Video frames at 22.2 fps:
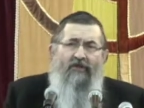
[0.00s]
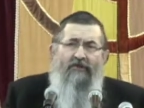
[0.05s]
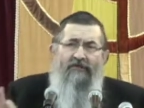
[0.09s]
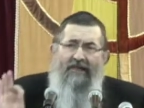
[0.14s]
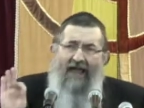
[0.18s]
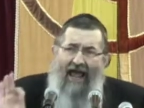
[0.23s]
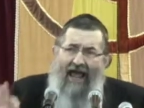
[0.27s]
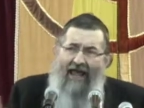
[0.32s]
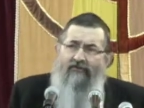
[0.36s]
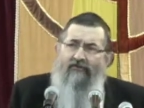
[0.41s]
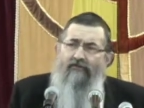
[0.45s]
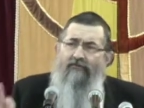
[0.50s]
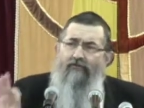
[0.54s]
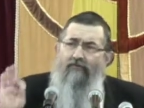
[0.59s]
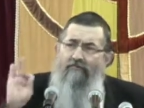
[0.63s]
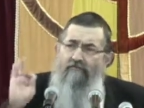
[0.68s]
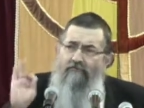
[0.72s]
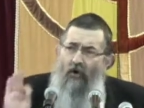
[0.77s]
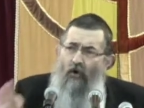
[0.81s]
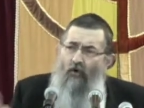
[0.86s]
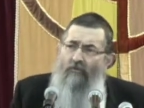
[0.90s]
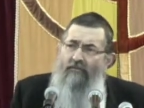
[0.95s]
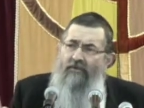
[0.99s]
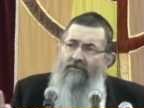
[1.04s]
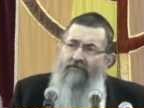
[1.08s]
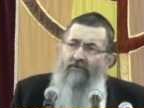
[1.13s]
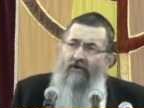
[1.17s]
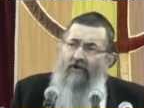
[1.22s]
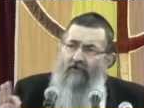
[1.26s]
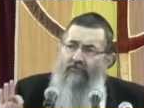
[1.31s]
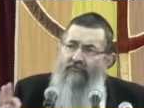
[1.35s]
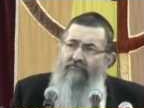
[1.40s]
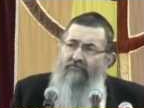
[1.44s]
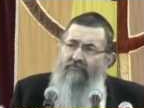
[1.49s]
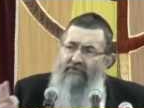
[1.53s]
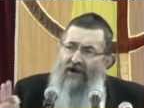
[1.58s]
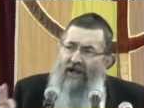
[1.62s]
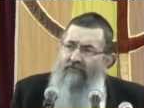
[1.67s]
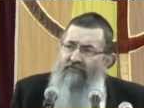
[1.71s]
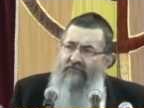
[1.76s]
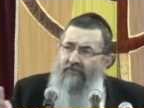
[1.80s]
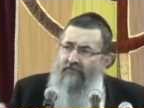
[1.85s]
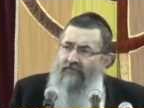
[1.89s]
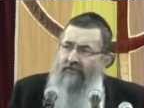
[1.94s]
last moment of
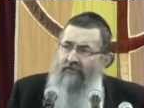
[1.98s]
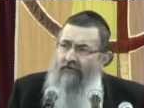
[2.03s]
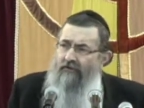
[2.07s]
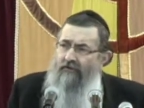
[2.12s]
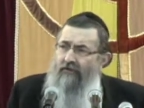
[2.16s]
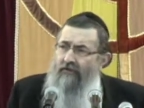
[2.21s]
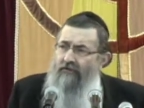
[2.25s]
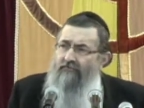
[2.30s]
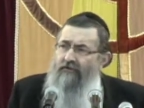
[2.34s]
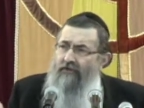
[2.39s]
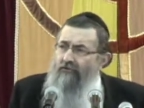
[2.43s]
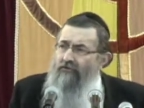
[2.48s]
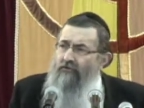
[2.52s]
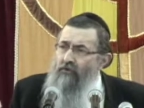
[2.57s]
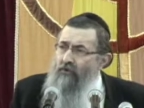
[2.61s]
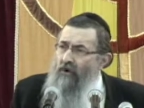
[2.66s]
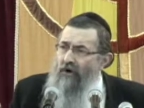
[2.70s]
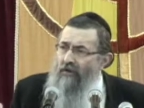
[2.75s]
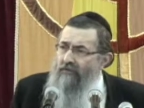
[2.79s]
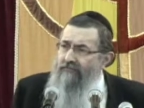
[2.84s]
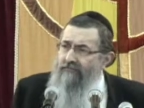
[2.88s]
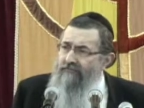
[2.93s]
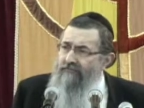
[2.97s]
prophecy, of nevuah.